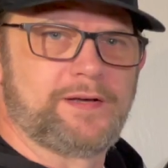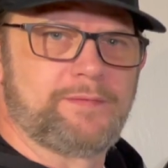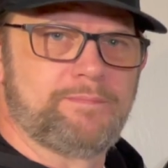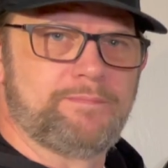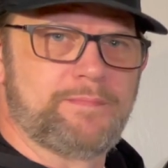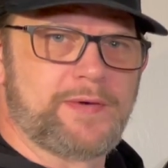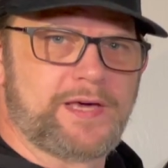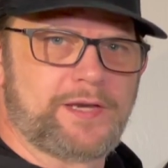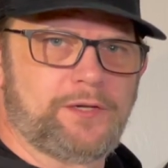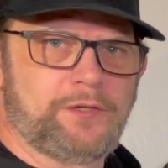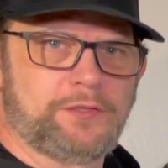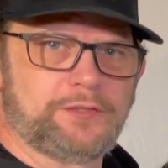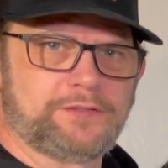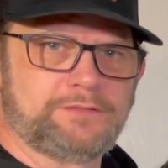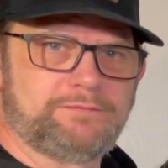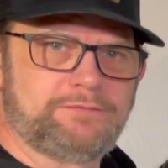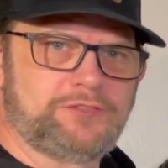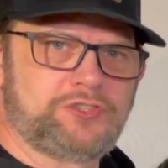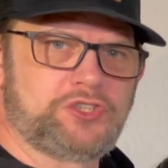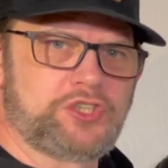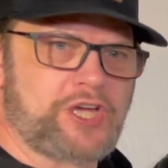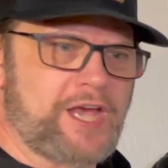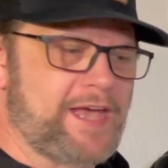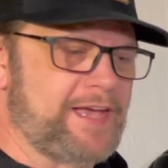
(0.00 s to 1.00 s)
metal
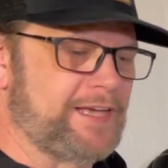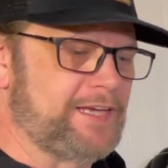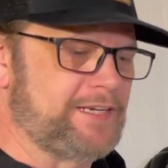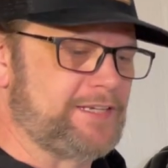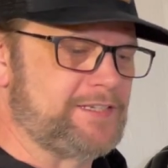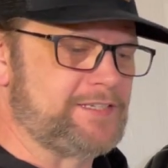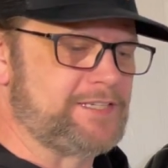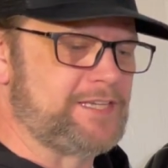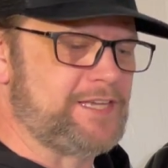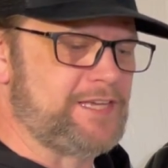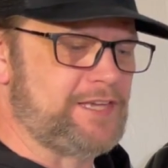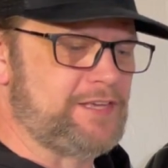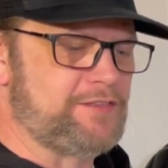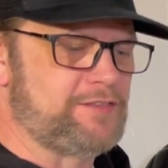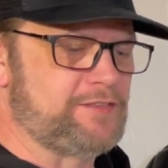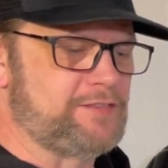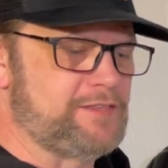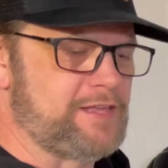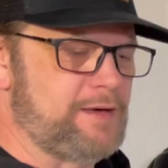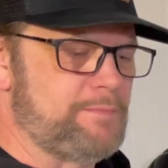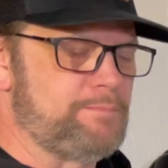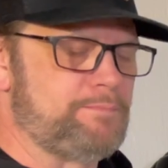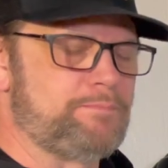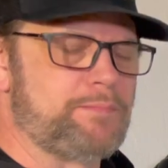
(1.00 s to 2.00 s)
jagged teeth
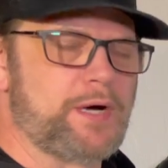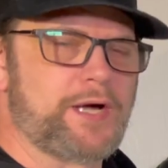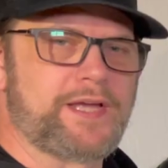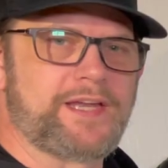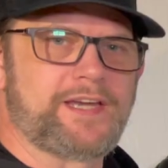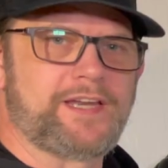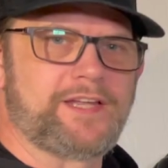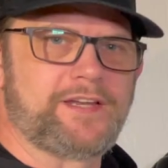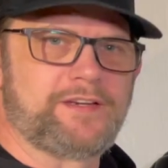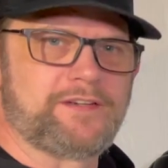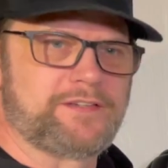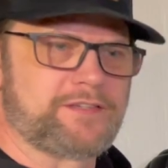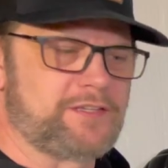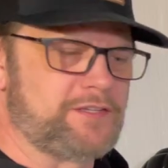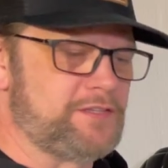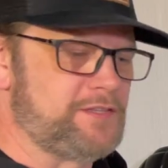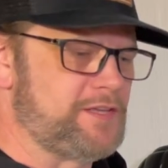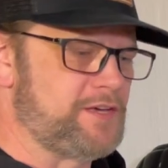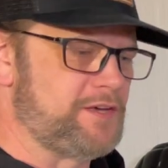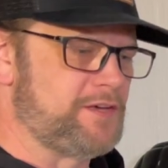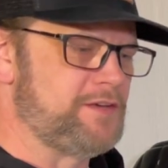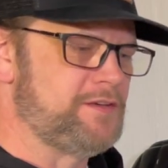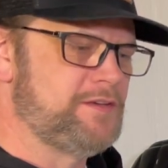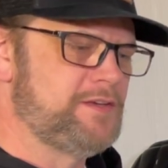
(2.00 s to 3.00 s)
that bite into
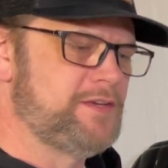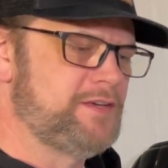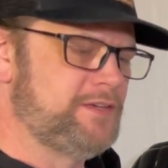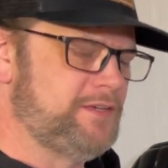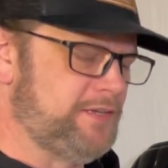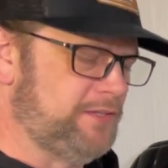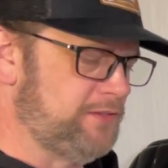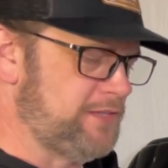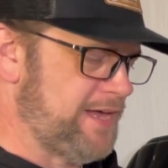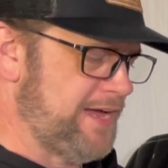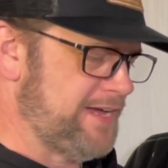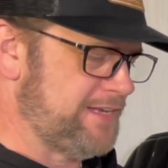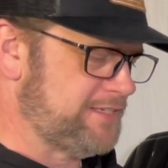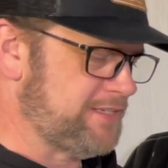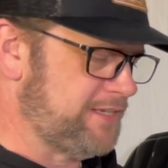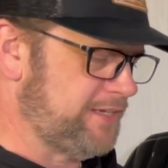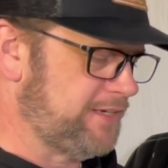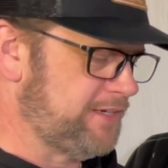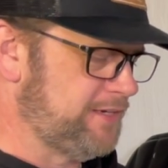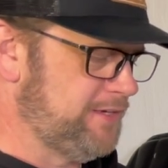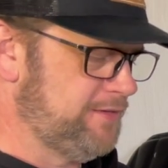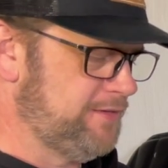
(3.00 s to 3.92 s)
the elastic.